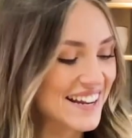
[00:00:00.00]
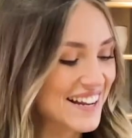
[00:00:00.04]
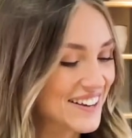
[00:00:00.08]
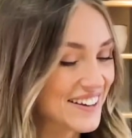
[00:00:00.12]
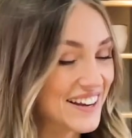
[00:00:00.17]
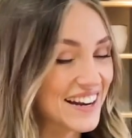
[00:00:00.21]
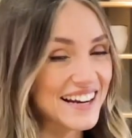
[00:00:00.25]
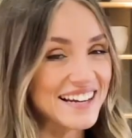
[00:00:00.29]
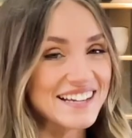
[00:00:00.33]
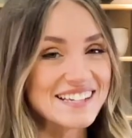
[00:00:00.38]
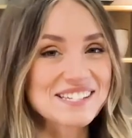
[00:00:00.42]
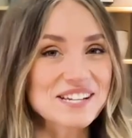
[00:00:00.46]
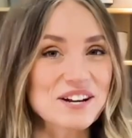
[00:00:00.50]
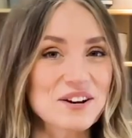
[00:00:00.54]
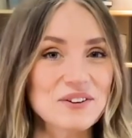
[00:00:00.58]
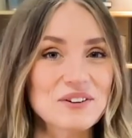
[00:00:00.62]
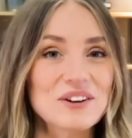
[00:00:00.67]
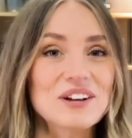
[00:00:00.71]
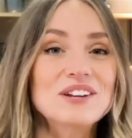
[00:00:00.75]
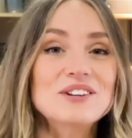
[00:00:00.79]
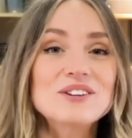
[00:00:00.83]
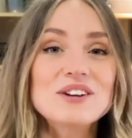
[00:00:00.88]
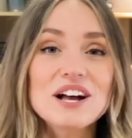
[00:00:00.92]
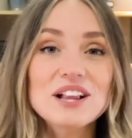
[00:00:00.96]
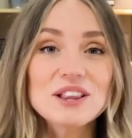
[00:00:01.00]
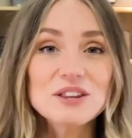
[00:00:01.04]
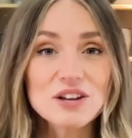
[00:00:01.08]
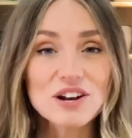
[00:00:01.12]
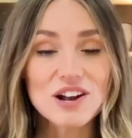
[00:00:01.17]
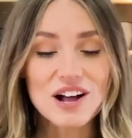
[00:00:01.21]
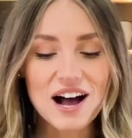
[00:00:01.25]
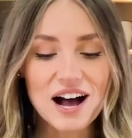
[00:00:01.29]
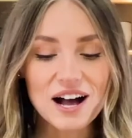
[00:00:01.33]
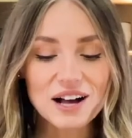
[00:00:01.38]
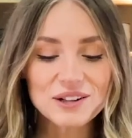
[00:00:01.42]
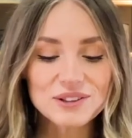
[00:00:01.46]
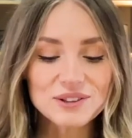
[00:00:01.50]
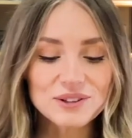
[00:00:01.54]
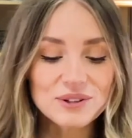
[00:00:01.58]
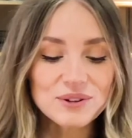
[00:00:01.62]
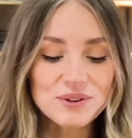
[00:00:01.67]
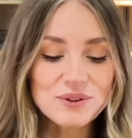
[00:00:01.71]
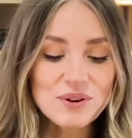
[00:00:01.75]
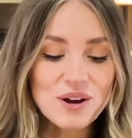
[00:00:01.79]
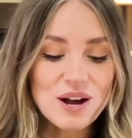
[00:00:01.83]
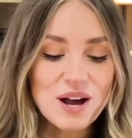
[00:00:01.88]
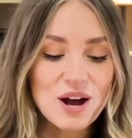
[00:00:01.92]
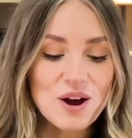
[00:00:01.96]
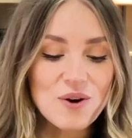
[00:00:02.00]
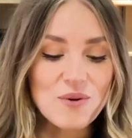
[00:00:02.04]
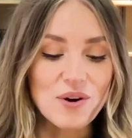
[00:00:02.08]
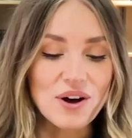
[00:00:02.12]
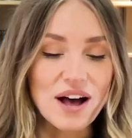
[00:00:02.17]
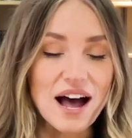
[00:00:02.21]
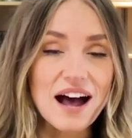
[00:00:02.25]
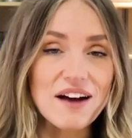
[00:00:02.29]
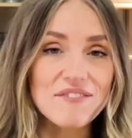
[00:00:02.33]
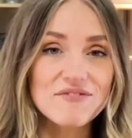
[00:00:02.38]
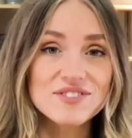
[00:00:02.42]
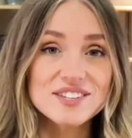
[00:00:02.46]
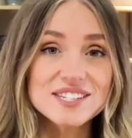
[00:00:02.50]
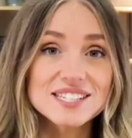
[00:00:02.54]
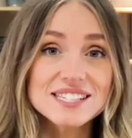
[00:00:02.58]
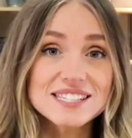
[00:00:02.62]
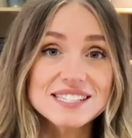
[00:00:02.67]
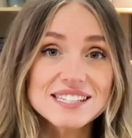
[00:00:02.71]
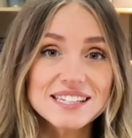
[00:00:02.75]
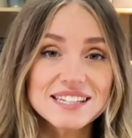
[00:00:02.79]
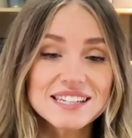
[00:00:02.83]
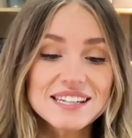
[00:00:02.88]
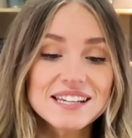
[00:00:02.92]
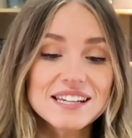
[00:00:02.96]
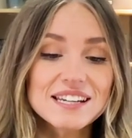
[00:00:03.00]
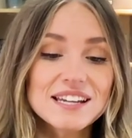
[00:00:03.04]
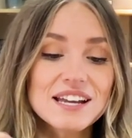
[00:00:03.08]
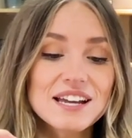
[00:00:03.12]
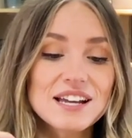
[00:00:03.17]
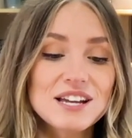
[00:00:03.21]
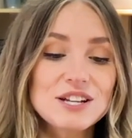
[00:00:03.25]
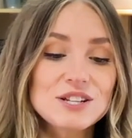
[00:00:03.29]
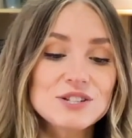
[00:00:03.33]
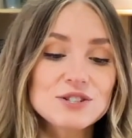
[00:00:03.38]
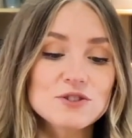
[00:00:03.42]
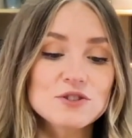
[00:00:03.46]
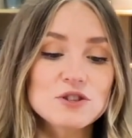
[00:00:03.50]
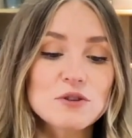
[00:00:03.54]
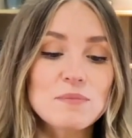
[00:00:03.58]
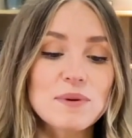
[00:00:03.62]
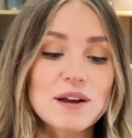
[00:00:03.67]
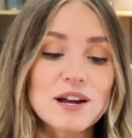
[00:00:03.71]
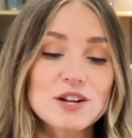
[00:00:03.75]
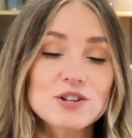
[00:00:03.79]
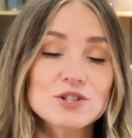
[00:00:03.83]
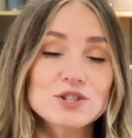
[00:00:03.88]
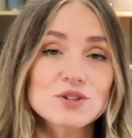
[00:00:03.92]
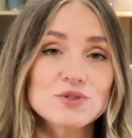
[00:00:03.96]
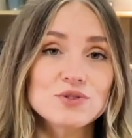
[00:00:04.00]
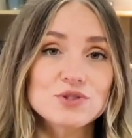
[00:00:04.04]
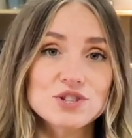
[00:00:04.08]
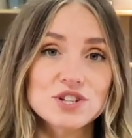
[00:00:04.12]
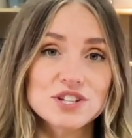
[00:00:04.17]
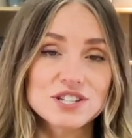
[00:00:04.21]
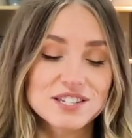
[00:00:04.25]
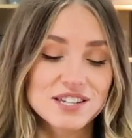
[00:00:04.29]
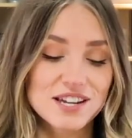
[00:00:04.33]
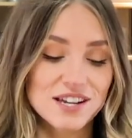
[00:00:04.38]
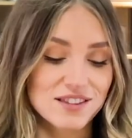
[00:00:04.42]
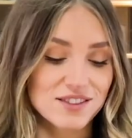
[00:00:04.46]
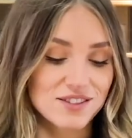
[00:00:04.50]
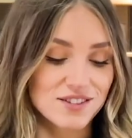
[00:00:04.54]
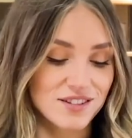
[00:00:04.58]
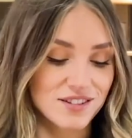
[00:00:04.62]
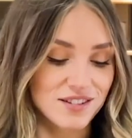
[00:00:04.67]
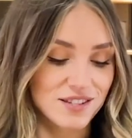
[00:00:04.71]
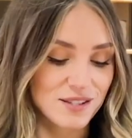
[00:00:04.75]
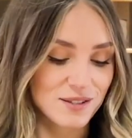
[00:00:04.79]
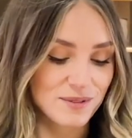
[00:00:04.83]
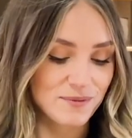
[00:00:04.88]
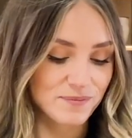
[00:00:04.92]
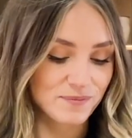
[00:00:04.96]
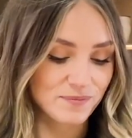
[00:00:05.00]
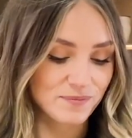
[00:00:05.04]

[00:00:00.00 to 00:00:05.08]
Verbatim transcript: Okay, so a little hot glue will have this sticking to the banjo just like this.